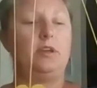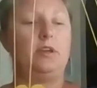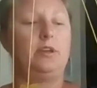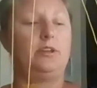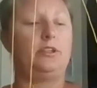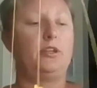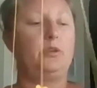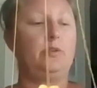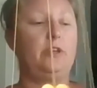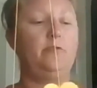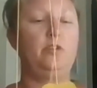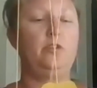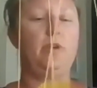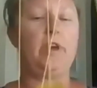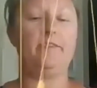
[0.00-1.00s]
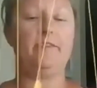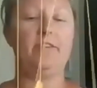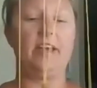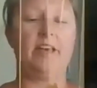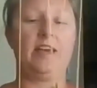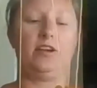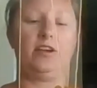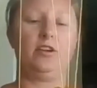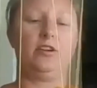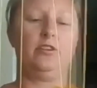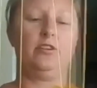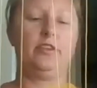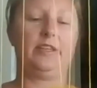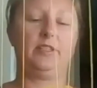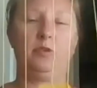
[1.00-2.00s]
So if you have a hanger,
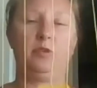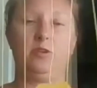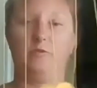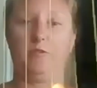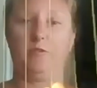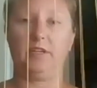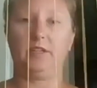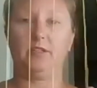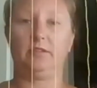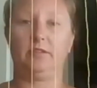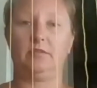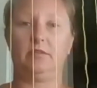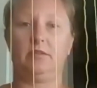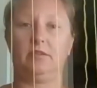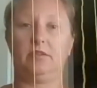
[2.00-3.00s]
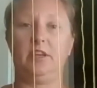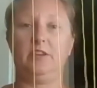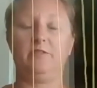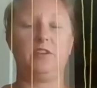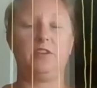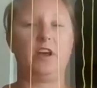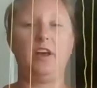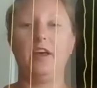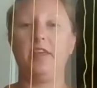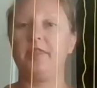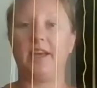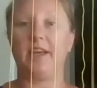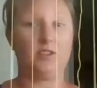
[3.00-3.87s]
that's perfect. If not, that's